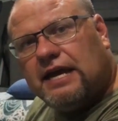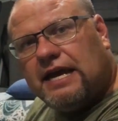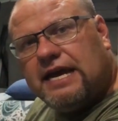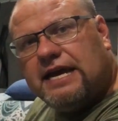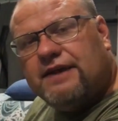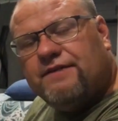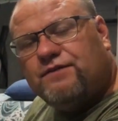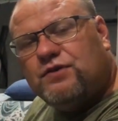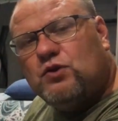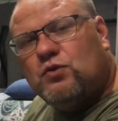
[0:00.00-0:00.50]

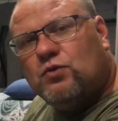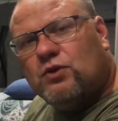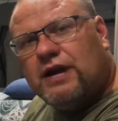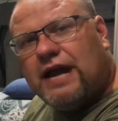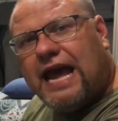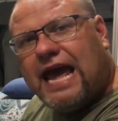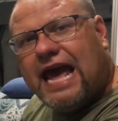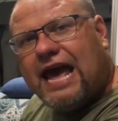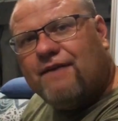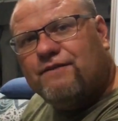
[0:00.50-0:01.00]
if you were
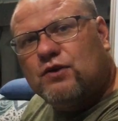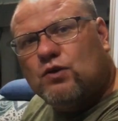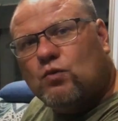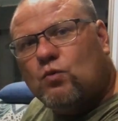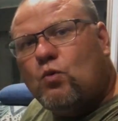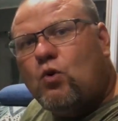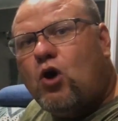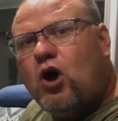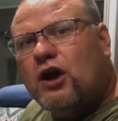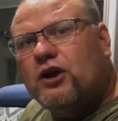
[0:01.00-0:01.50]
to have your
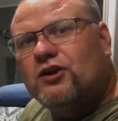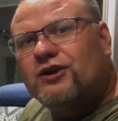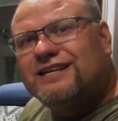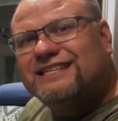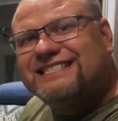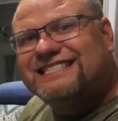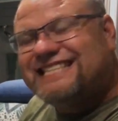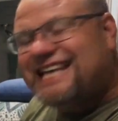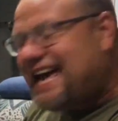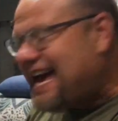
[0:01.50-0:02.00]
water
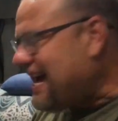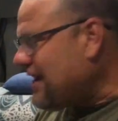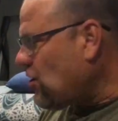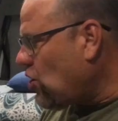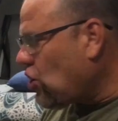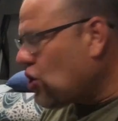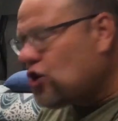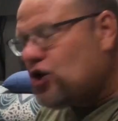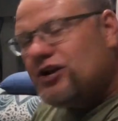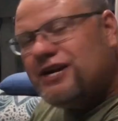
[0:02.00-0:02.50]
inside
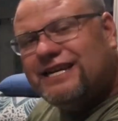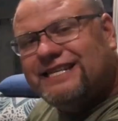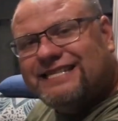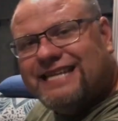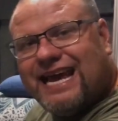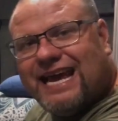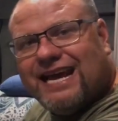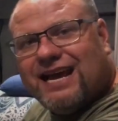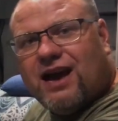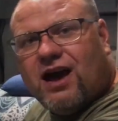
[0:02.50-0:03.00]
are going to
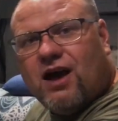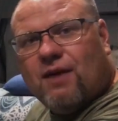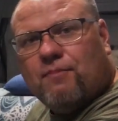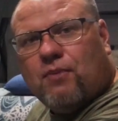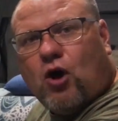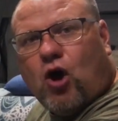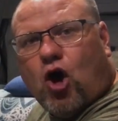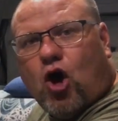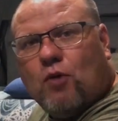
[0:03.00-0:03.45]
take up